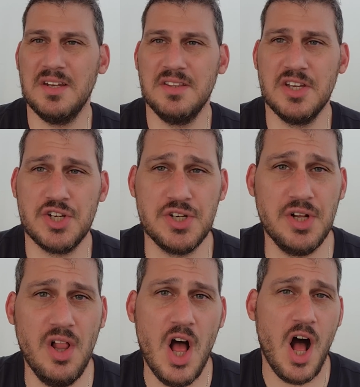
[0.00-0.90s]
an
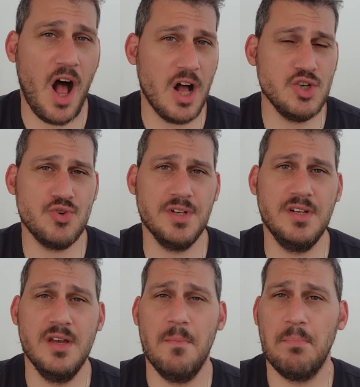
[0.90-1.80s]
additional
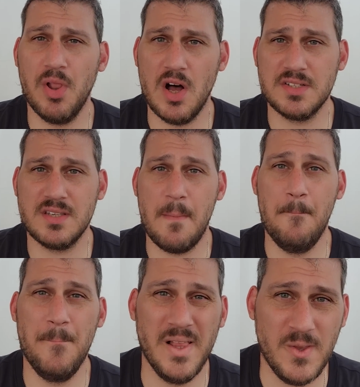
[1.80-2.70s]
$100+
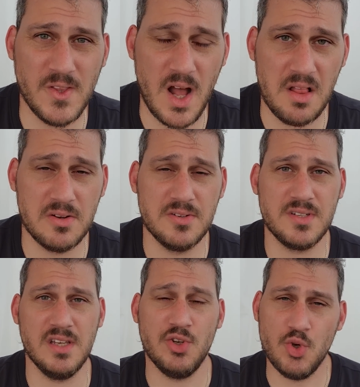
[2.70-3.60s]
million
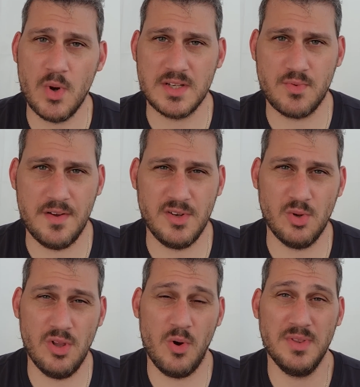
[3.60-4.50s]
in US
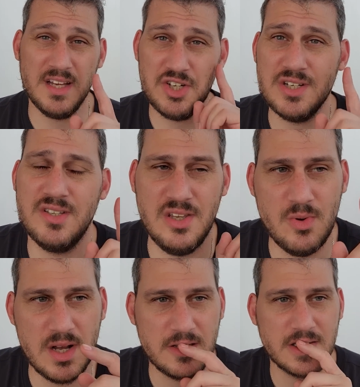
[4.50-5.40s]
revenue alone. That's just the
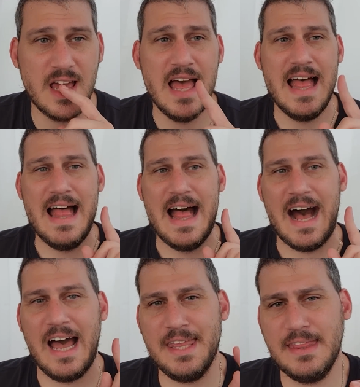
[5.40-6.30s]
US.
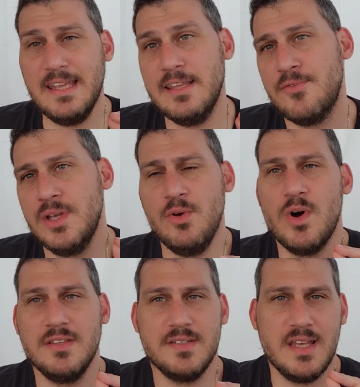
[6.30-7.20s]
I think they really
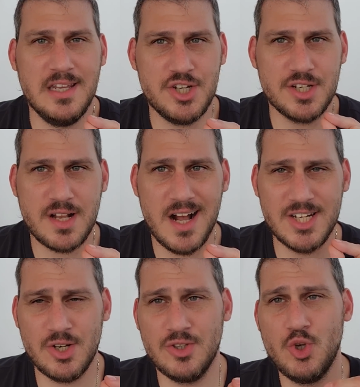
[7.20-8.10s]
want this NHS
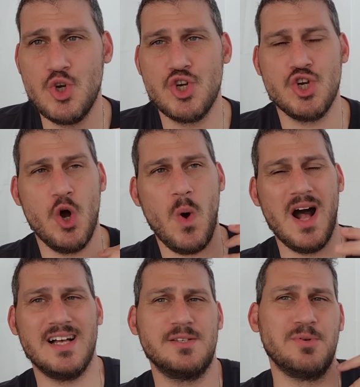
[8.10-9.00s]
contract to show
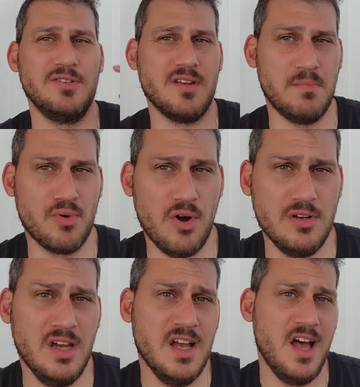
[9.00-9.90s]
hospitals
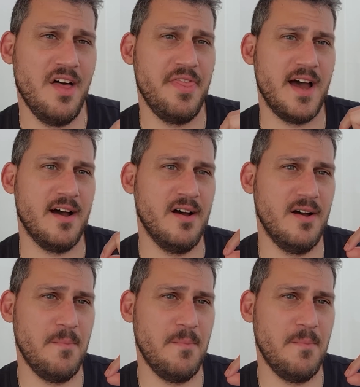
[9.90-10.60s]
abroad that